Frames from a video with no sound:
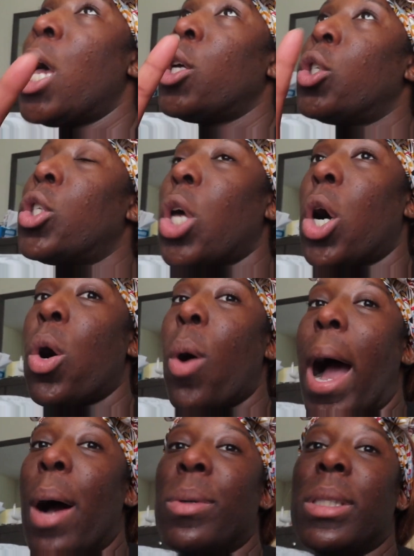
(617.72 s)
So
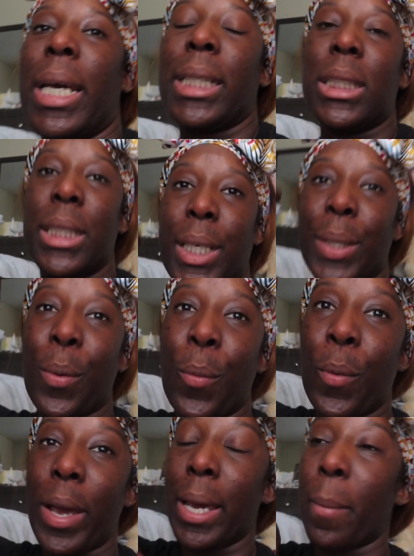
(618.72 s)
I was actually gonna
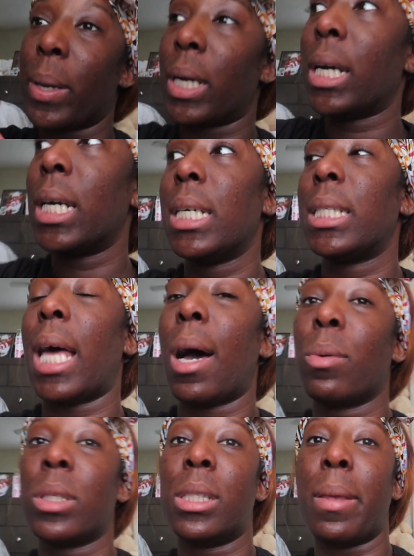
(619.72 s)
wait because I
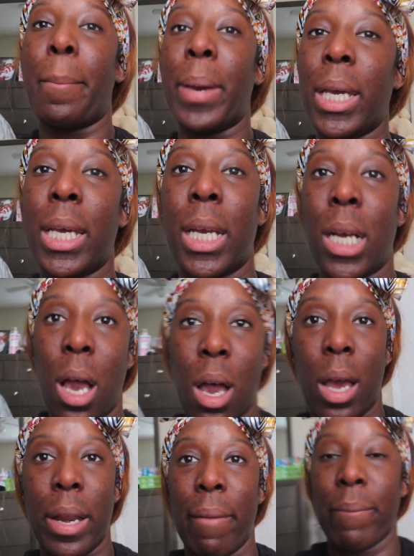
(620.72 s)
was debating
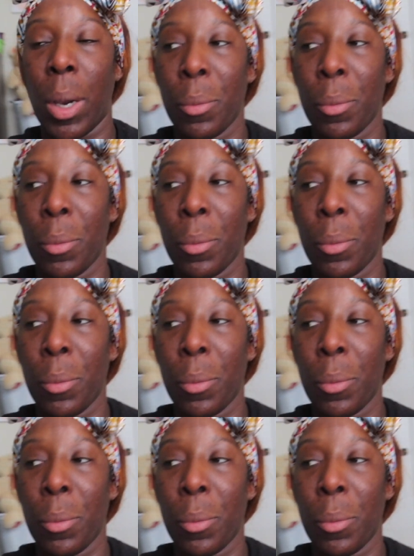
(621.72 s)
on if I